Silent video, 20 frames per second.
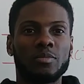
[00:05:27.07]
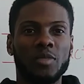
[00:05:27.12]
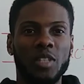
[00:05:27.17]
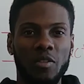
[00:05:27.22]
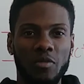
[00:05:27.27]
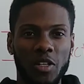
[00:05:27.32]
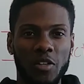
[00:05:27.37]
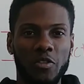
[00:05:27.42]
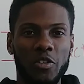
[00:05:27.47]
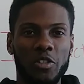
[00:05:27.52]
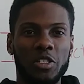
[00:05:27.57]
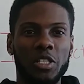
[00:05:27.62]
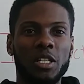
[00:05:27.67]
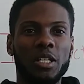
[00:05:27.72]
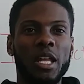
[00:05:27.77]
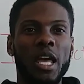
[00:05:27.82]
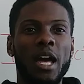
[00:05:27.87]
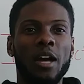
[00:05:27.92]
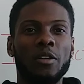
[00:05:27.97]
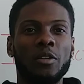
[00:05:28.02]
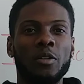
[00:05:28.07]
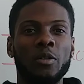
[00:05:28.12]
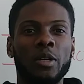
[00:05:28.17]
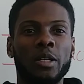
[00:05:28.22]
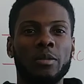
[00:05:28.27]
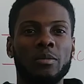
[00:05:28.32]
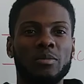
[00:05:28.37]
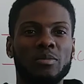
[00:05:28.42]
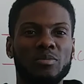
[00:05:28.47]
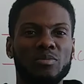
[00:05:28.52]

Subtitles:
Even if you're sitting down, do it.